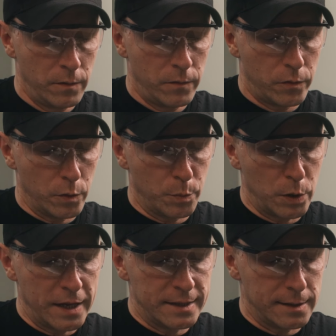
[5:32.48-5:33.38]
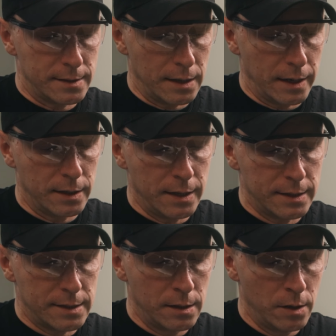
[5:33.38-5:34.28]
For places like
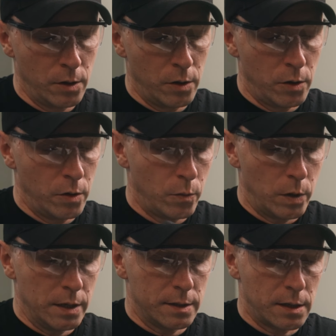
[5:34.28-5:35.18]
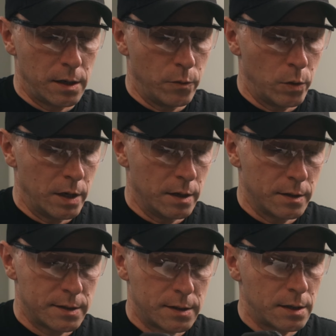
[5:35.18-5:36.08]
this, where
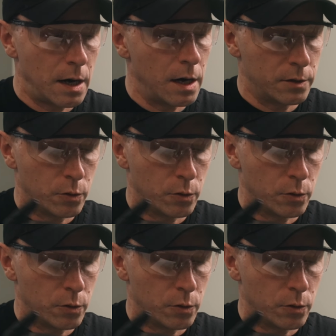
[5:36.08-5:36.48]
it's hard